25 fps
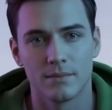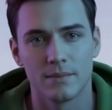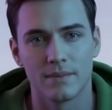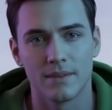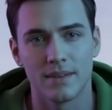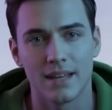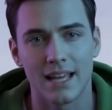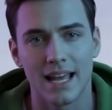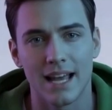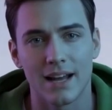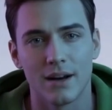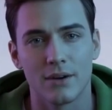
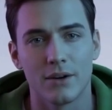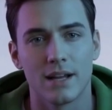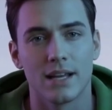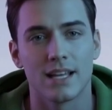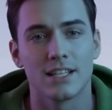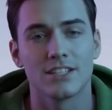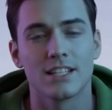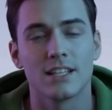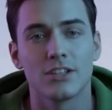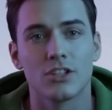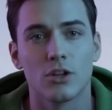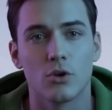The
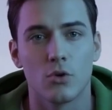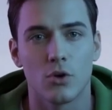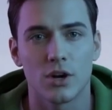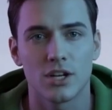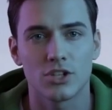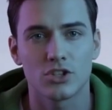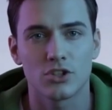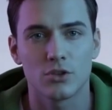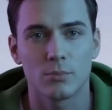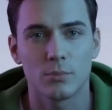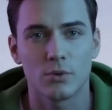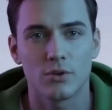analytics
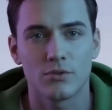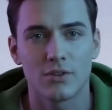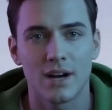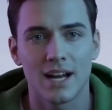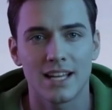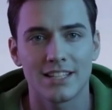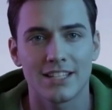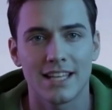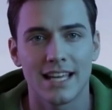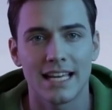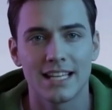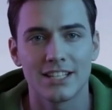integration
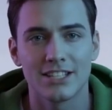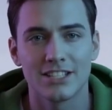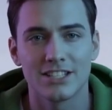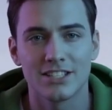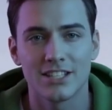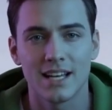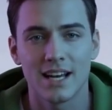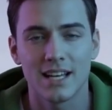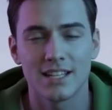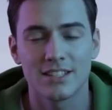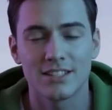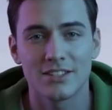provides
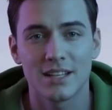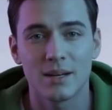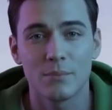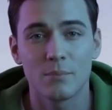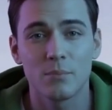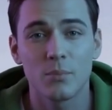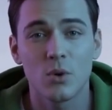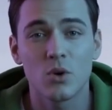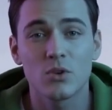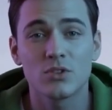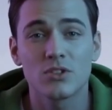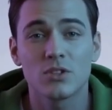insights that
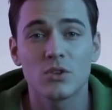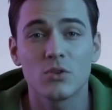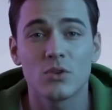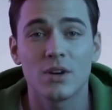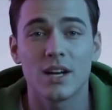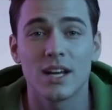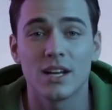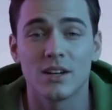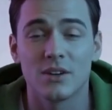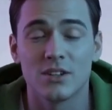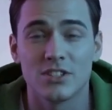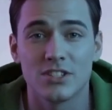most
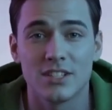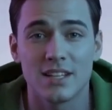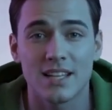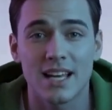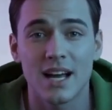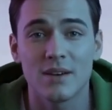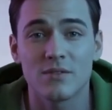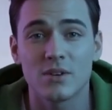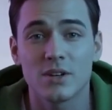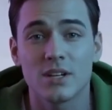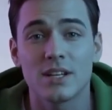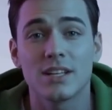creators
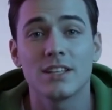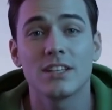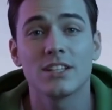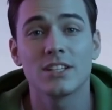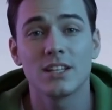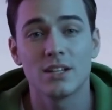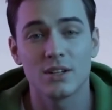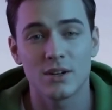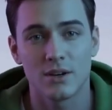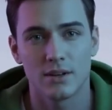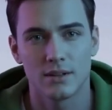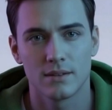never
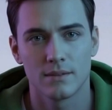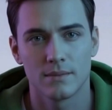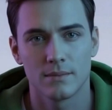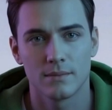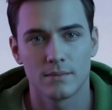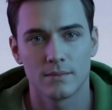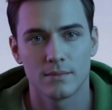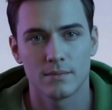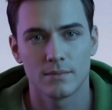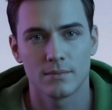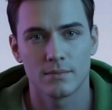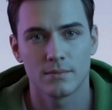consider.
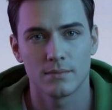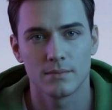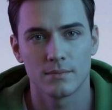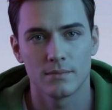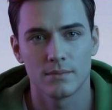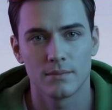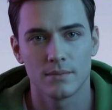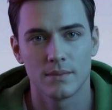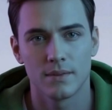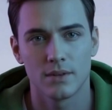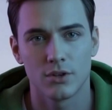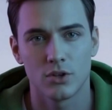
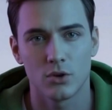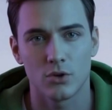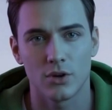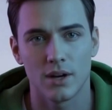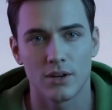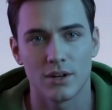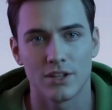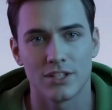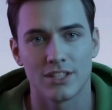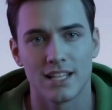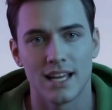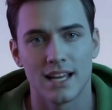You'll
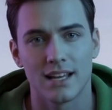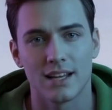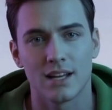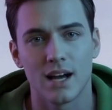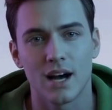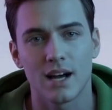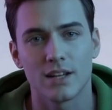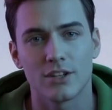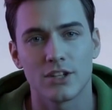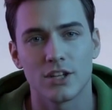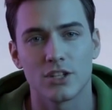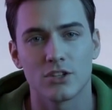understand
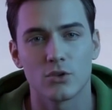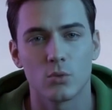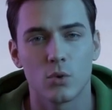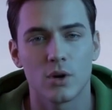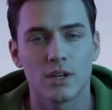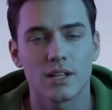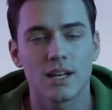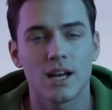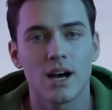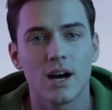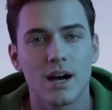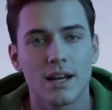not just
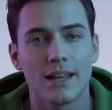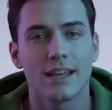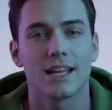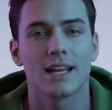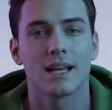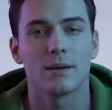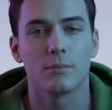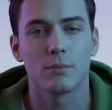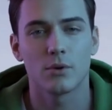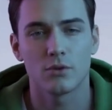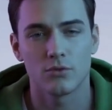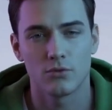what
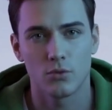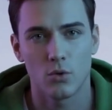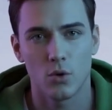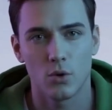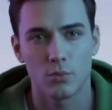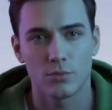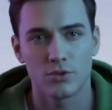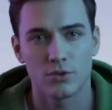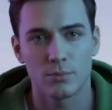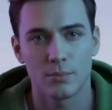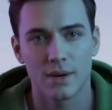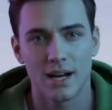content
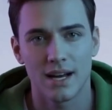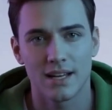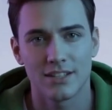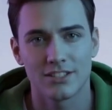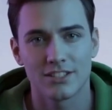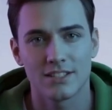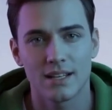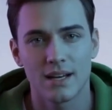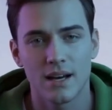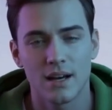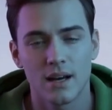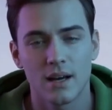performs
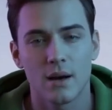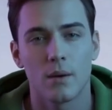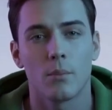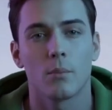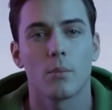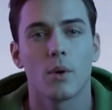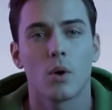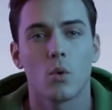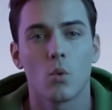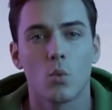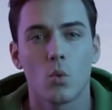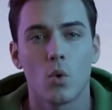best,
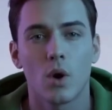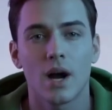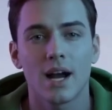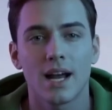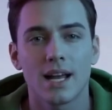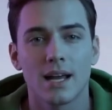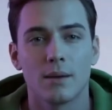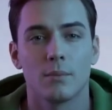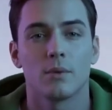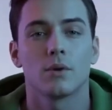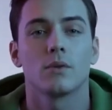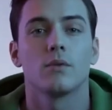but
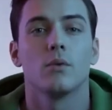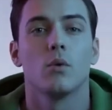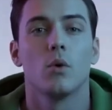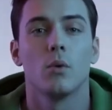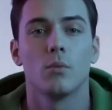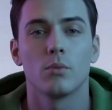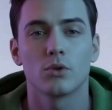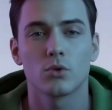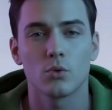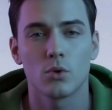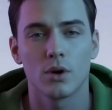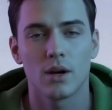why it
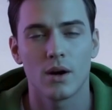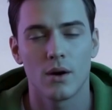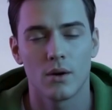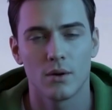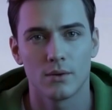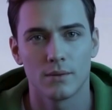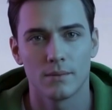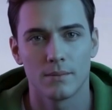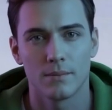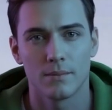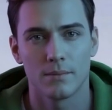performs well.